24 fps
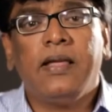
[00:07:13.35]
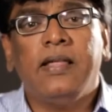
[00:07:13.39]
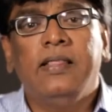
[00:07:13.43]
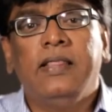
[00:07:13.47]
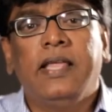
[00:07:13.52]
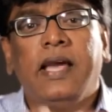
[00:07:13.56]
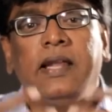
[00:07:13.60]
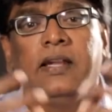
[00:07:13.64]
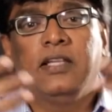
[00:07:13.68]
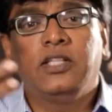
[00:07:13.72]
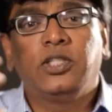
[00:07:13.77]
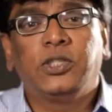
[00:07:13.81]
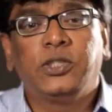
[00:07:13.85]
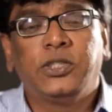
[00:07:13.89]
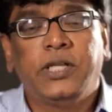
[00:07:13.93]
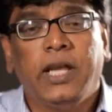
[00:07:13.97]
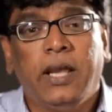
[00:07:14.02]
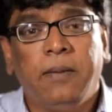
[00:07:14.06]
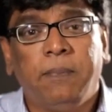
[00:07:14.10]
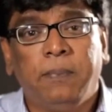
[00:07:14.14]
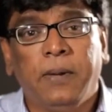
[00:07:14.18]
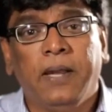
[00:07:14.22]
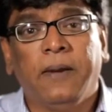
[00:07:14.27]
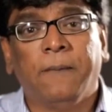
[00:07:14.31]
that is
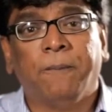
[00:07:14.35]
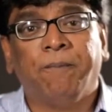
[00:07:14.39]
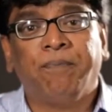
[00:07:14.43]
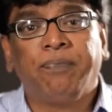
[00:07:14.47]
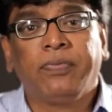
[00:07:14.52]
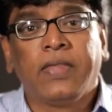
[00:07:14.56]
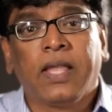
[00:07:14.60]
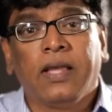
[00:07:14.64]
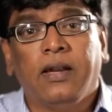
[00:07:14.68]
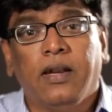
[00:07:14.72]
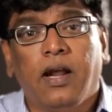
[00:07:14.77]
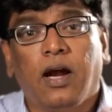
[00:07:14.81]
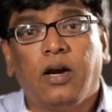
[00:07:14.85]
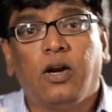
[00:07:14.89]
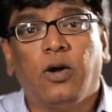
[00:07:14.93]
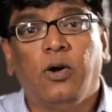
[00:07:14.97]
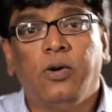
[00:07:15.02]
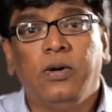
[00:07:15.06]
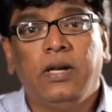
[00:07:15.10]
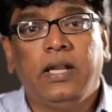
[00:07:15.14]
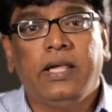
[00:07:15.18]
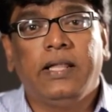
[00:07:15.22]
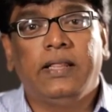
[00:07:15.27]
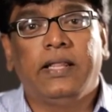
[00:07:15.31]
shaping not
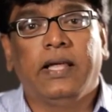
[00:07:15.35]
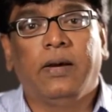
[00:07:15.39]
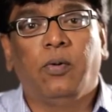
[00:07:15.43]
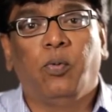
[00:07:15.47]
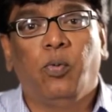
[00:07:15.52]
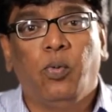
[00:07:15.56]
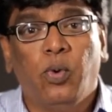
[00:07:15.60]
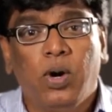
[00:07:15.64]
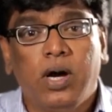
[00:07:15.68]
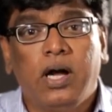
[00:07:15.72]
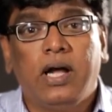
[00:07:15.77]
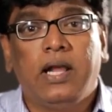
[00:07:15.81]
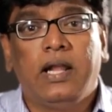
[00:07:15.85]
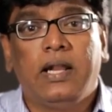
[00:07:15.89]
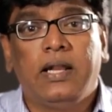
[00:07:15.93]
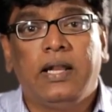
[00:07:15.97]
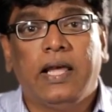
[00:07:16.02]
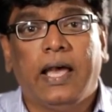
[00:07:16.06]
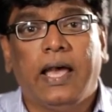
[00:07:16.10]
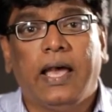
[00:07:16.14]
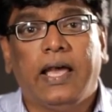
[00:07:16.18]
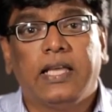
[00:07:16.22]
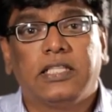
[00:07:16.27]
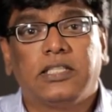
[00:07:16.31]
only the
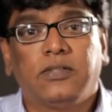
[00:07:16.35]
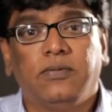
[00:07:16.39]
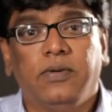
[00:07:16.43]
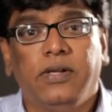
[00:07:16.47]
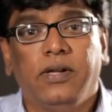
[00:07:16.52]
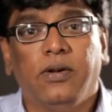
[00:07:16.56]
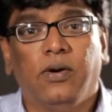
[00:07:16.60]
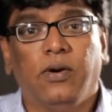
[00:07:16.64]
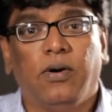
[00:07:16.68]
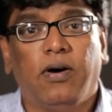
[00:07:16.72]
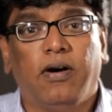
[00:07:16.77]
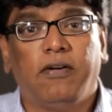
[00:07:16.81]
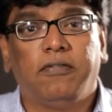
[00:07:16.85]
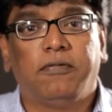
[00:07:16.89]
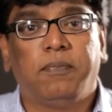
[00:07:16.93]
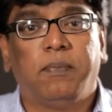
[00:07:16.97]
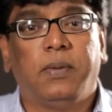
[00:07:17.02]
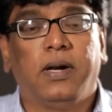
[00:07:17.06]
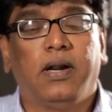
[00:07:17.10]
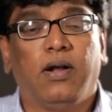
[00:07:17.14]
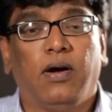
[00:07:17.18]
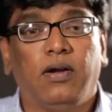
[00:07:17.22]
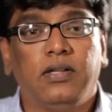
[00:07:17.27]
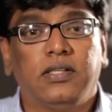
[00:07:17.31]
world as we know of,
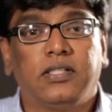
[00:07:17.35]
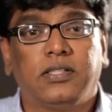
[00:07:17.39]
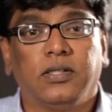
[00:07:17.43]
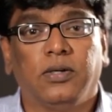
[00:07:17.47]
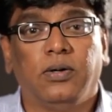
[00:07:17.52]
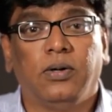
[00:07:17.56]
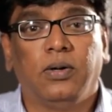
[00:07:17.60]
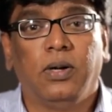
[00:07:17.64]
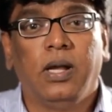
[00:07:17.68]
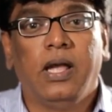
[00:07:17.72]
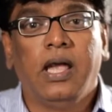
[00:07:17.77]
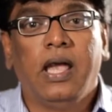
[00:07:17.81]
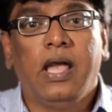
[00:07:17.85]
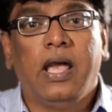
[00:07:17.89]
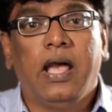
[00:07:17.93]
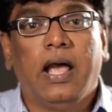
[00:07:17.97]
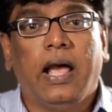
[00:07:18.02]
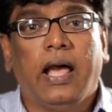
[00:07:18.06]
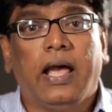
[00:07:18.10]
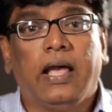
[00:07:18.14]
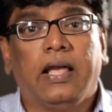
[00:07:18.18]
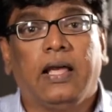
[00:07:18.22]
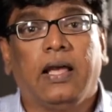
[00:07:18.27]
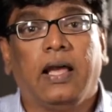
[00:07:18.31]
but also
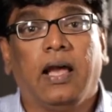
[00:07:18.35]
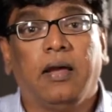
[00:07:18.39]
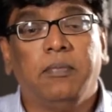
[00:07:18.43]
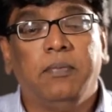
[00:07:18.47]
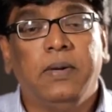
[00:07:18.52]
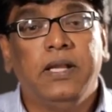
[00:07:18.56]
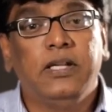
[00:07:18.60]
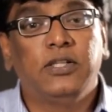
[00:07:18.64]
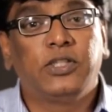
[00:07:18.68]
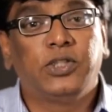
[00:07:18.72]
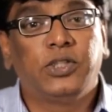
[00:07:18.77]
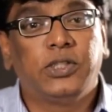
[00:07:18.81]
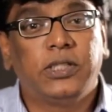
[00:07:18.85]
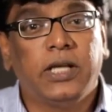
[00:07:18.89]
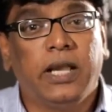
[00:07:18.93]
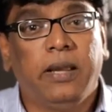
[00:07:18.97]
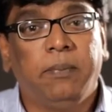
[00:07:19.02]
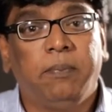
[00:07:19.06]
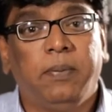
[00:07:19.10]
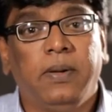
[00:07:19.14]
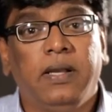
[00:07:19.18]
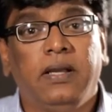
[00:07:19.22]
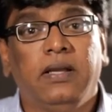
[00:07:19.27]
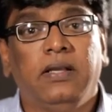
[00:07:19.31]
I've been
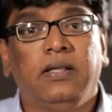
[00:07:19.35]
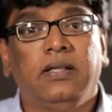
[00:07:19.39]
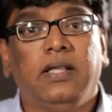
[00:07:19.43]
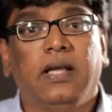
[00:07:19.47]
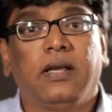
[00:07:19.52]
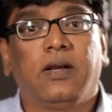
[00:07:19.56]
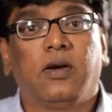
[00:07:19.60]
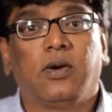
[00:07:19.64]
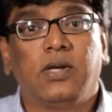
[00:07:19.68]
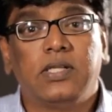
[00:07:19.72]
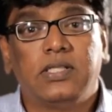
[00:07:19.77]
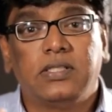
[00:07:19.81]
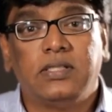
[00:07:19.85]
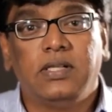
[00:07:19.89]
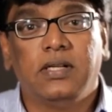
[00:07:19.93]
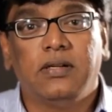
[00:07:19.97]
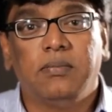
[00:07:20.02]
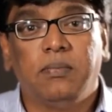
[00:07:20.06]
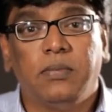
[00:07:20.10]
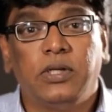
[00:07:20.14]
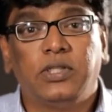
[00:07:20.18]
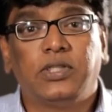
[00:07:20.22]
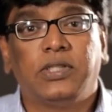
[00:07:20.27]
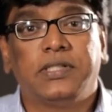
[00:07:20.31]
shaping the
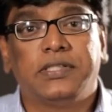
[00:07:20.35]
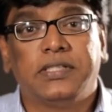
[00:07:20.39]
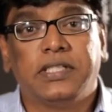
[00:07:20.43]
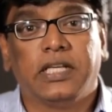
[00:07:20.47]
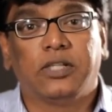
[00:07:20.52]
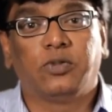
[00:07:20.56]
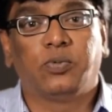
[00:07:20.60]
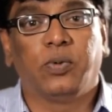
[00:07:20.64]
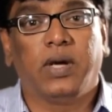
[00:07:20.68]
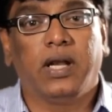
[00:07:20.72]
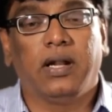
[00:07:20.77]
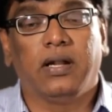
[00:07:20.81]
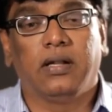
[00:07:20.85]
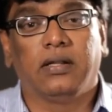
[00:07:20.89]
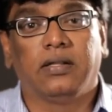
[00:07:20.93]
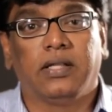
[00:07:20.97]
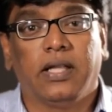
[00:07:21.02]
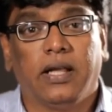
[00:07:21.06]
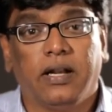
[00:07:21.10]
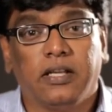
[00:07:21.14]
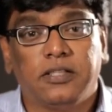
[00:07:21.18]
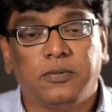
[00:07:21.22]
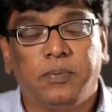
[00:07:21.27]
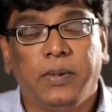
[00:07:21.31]
Christian missions as well.
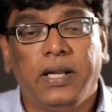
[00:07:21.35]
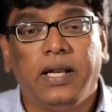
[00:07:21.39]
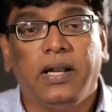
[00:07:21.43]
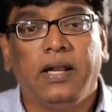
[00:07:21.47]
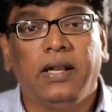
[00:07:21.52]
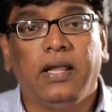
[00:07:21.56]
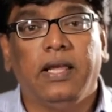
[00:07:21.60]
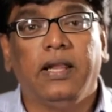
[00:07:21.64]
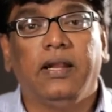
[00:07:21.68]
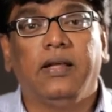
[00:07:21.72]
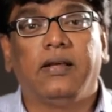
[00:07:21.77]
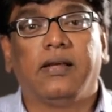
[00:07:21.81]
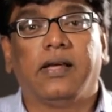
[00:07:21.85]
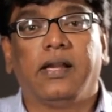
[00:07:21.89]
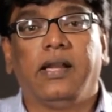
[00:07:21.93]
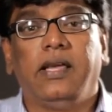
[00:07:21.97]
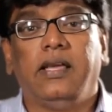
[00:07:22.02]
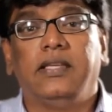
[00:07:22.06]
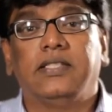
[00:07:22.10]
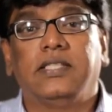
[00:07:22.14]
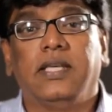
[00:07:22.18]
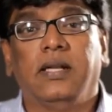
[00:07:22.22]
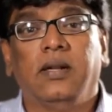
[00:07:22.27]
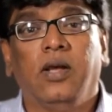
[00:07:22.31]
There has been an
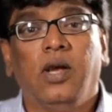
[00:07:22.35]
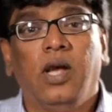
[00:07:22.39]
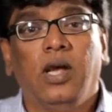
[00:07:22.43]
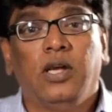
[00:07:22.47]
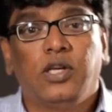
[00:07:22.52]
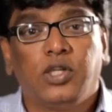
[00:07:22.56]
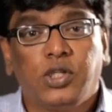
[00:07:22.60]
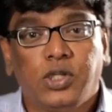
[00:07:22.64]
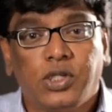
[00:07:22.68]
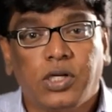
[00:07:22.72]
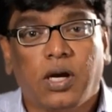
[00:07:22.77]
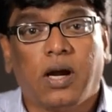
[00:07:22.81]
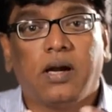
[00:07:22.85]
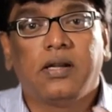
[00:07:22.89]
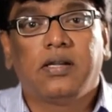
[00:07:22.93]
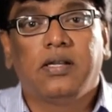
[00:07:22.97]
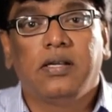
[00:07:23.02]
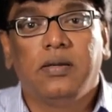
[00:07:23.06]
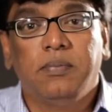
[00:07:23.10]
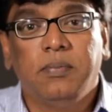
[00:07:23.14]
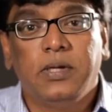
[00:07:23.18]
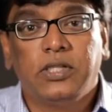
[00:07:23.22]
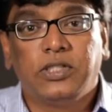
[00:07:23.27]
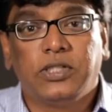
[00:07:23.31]
increase in
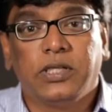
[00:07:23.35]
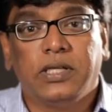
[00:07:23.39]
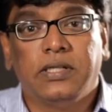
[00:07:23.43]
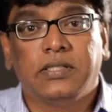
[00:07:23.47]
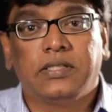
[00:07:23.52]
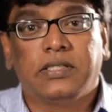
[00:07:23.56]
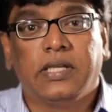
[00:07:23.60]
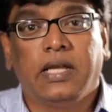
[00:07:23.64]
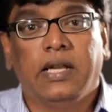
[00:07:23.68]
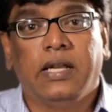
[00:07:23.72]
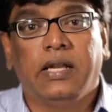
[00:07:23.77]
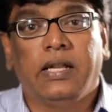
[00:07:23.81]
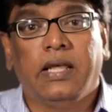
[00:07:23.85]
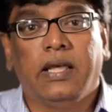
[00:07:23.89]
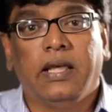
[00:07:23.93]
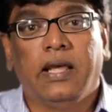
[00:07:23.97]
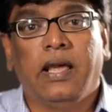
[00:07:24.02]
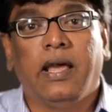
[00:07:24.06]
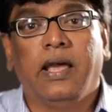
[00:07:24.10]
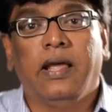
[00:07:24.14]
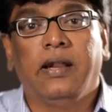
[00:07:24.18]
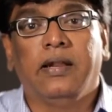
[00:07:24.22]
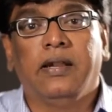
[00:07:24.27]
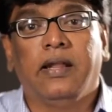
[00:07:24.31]
shorter missions and
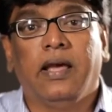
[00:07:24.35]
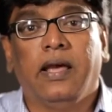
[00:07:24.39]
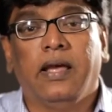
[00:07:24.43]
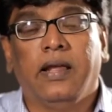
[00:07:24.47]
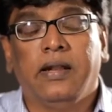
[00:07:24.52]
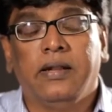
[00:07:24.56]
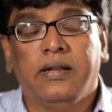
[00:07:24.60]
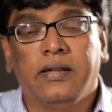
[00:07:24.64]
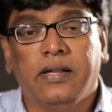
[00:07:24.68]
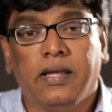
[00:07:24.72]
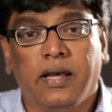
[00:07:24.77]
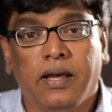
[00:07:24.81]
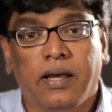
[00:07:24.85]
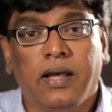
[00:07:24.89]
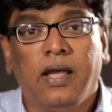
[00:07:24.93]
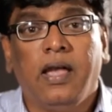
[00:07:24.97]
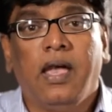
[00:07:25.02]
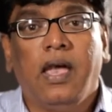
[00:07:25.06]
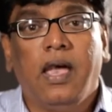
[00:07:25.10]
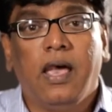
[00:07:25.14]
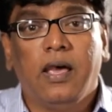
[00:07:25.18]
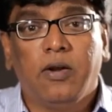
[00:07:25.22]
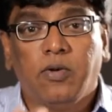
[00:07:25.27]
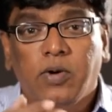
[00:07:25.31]
a
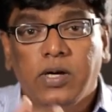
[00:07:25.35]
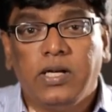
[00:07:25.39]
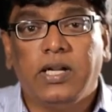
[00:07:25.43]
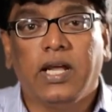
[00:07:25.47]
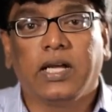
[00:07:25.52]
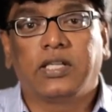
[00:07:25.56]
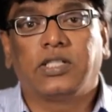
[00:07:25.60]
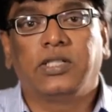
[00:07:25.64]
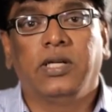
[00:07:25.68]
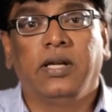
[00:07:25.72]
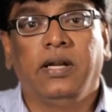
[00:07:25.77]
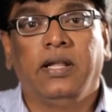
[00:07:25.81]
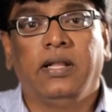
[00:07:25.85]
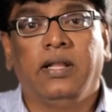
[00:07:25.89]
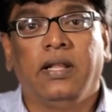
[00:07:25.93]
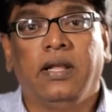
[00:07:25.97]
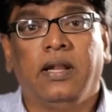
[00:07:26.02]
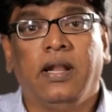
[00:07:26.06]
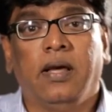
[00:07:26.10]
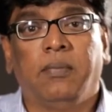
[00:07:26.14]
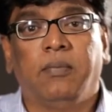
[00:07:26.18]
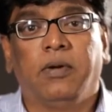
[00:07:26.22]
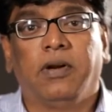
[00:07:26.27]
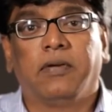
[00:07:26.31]
reduction in
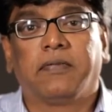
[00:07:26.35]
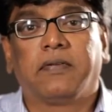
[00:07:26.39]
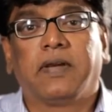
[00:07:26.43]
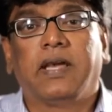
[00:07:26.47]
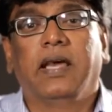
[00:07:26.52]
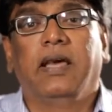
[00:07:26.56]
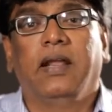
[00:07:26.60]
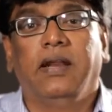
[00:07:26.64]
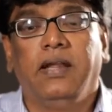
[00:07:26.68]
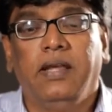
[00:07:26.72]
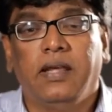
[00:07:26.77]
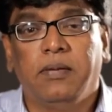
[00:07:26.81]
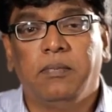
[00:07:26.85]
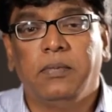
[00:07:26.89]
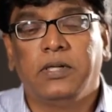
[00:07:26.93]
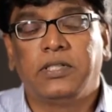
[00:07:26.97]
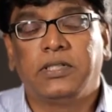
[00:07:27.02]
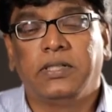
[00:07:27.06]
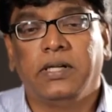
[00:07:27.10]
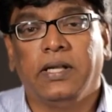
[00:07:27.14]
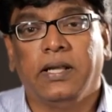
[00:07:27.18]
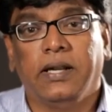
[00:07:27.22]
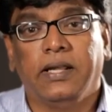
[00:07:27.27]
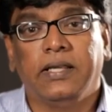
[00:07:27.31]
the number of career
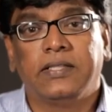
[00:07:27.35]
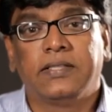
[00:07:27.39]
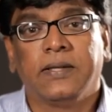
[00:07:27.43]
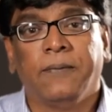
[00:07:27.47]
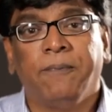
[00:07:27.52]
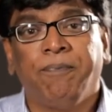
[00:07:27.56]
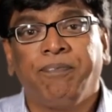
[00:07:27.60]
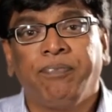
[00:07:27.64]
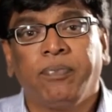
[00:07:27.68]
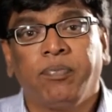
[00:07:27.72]
missionaries.